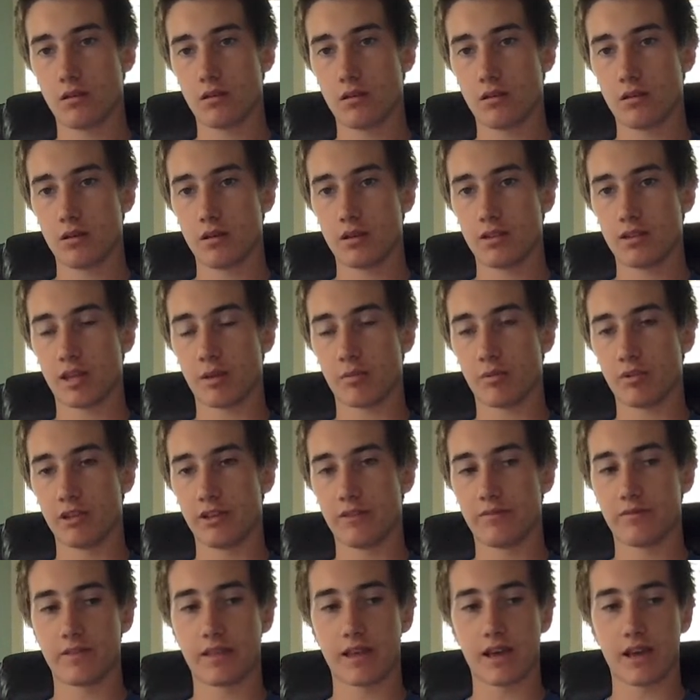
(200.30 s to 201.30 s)
They
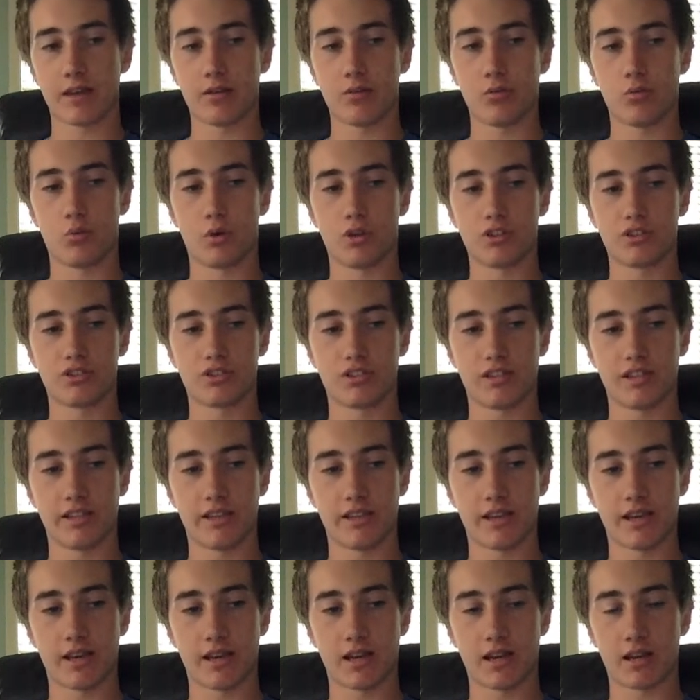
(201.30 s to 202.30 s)
believed that once
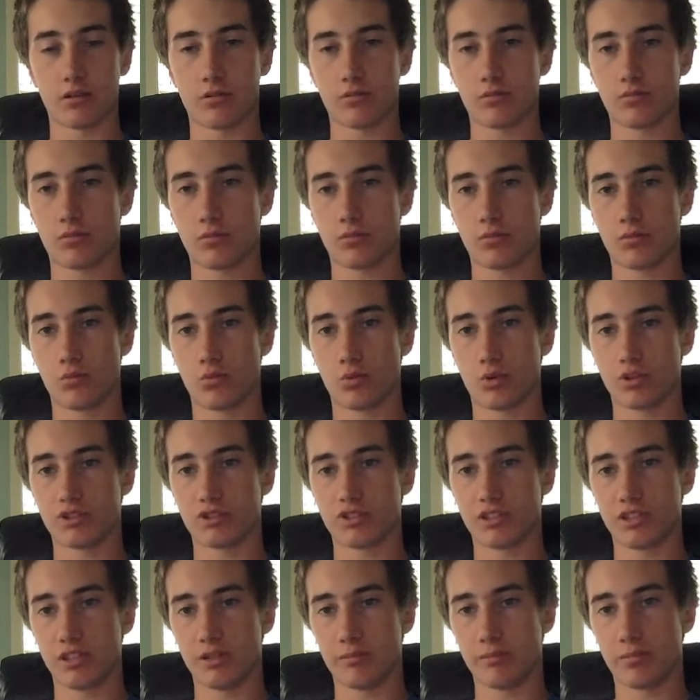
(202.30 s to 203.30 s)
the
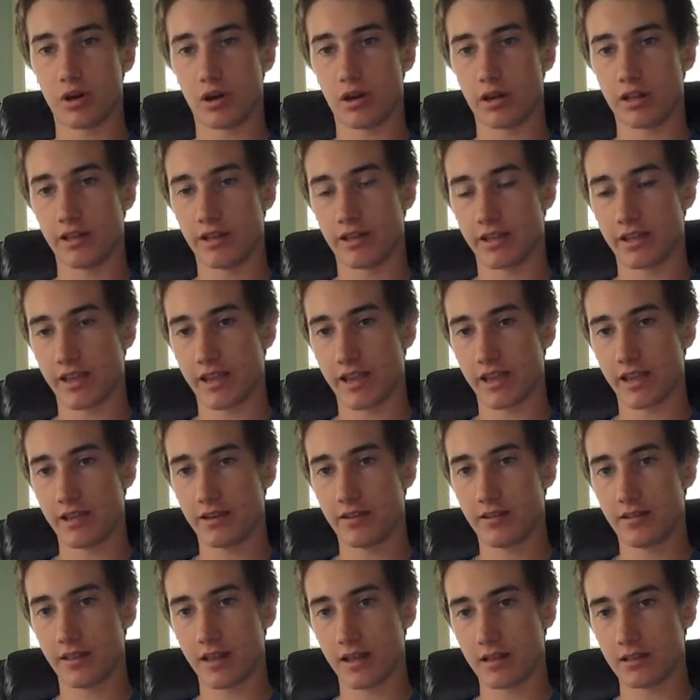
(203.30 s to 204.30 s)
body
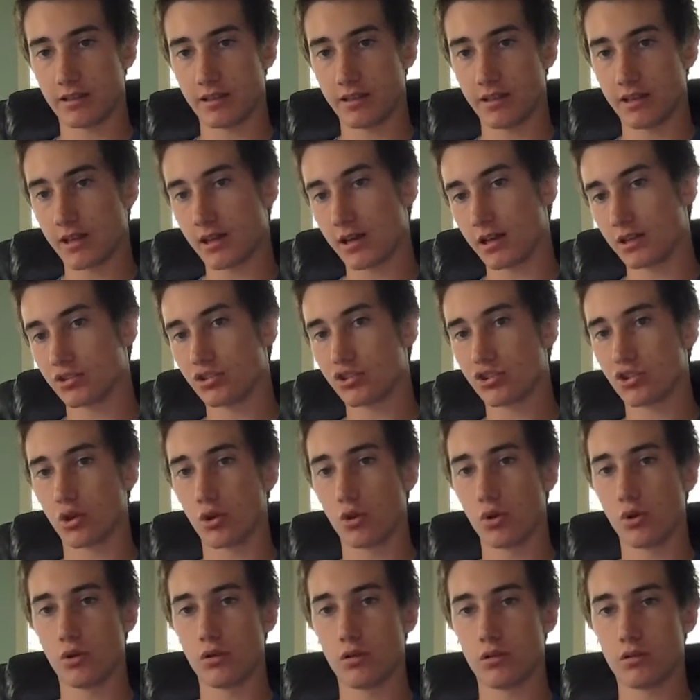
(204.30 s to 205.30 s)
decayed, that the
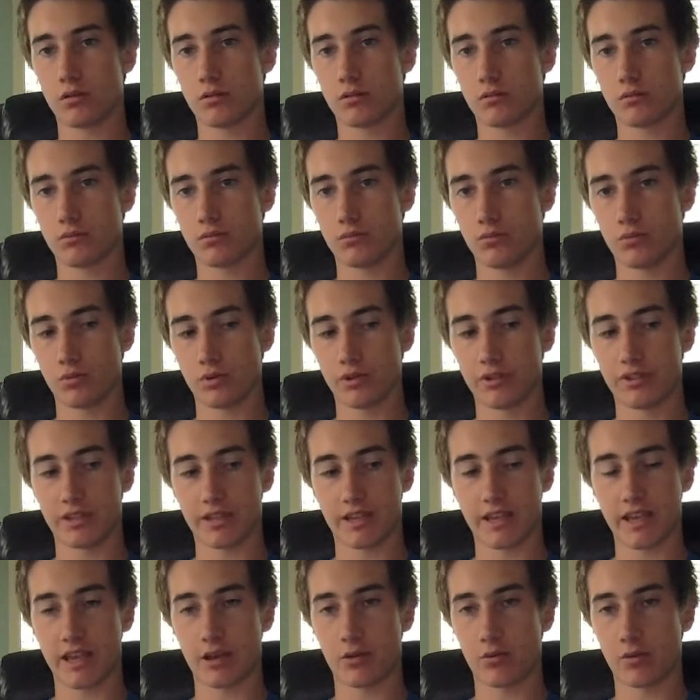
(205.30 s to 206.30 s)
soul would
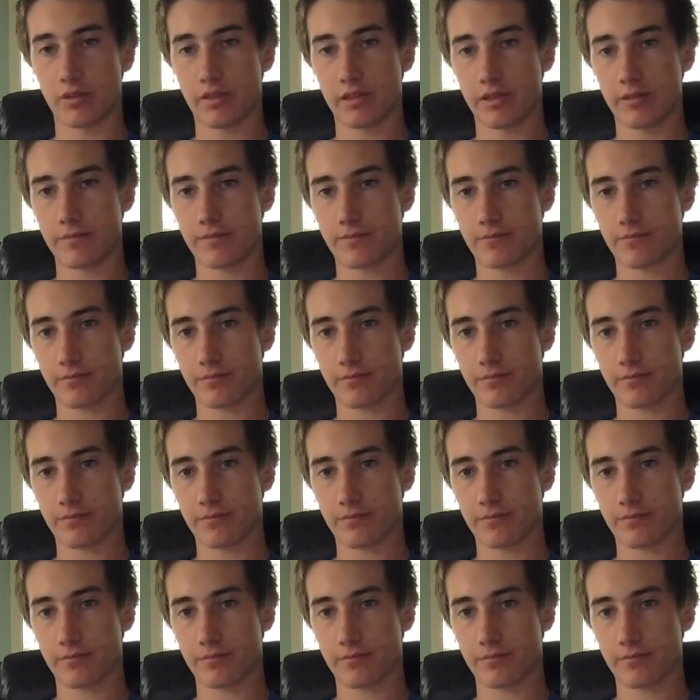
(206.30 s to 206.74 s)
decay with it,